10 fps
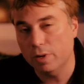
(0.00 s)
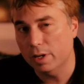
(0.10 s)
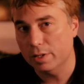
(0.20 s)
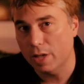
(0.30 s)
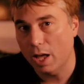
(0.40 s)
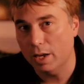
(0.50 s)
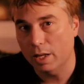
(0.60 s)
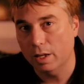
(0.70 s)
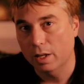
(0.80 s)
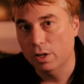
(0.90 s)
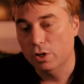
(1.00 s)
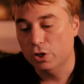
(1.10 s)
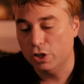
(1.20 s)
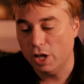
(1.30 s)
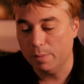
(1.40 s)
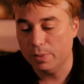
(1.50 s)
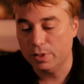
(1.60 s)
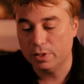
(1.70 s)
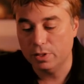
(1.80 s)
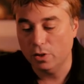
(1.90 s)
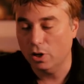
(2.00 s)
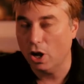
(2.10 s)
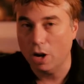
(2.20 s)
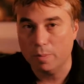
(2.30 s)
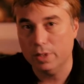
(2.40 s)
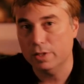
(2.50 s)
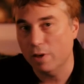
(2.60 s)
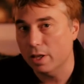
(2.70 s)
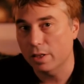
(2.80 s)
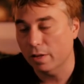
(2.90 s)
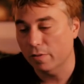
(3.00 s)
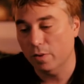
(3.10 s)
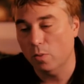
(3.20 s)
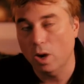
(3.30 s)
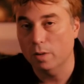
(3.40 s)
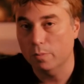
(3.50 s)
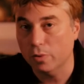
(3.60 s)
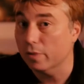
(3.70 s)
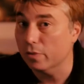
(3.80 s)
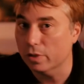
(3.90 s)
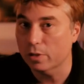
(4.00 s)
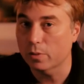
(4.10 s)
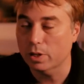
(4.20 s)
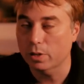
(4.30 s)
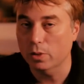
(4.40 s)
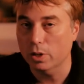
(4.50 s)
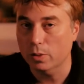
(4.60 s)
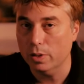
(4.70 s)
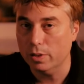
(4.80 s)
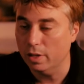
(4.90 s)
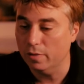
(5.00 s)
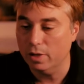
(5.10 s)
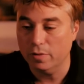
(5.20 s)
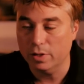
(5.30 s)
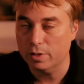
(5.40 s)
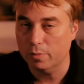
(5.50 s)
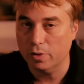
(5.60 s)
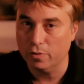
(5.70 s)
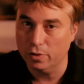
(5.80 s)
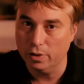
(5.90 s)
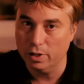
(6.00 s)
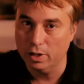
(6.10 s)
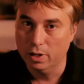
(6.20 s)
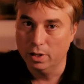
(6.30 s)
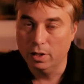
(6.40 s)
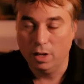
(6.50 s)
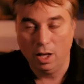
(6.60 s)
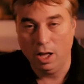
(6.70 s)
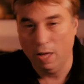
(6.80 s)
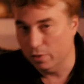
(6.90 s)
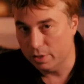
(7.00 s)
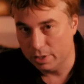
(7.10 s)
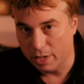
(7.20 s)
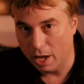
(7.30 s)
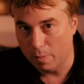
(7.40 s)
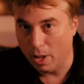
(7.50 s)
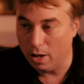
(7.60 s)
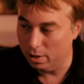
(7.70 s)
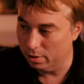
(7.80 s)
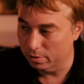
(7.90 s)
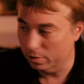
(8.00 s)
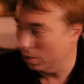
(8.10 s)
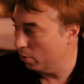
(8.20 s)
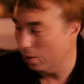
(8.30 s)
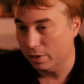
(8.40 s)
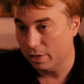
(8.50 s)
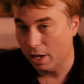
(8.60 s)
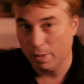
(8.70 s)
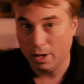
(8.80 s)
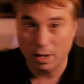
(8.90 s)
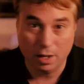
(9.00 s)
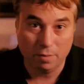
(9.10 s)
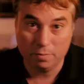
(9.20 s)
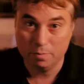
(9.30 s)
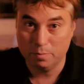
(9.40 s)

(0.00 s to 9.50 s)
be redesigning ships or cockpits or anything for one peripheral that we're going to work with, even if it's a peripheral that everyone's excited about, and we're excited about it. I have